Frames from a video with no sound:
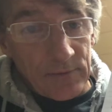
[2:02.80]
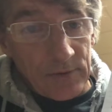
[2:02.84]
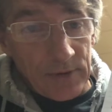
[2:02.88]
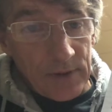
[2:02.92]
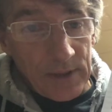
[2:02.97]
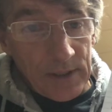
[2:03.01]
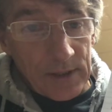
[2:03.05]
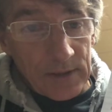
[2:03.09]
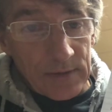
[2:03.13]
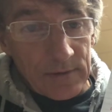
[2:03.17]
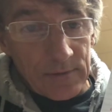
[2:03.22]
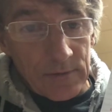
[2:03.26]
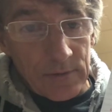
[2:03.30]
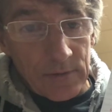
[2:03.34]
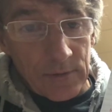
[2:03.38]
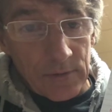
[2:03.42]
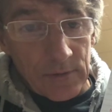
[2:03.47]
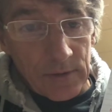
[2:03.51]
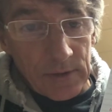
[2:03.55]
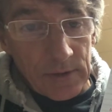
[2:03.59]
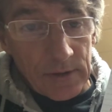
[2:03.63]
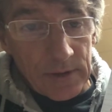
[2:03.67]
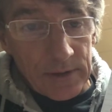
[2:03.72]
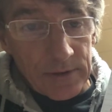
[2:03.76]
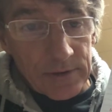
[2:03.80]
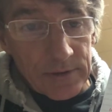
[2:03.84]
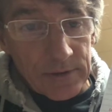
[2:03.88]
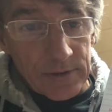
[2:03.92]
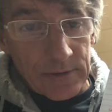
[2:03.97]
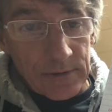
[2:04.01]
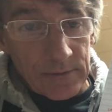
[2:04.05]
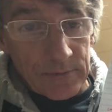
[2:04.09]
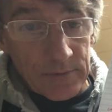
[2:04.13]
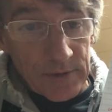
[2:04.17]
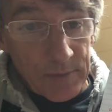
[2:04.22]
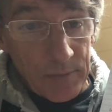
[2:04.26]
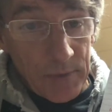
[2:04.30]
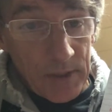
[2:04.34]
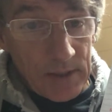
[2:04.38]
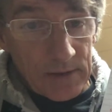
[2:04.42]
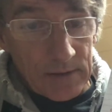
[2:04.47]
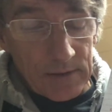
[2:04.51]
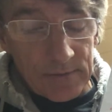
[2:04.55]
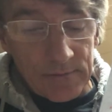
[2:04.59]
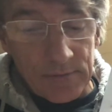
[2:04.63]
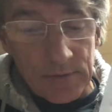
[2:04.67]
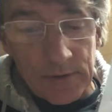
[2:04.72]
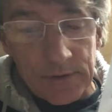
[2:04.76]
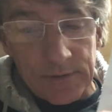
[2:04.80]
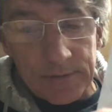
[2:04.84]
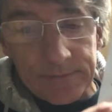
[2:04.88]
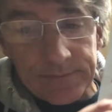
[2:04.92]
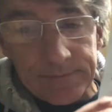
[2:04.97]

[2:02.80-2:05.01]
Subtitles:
or negative correlation, respectively.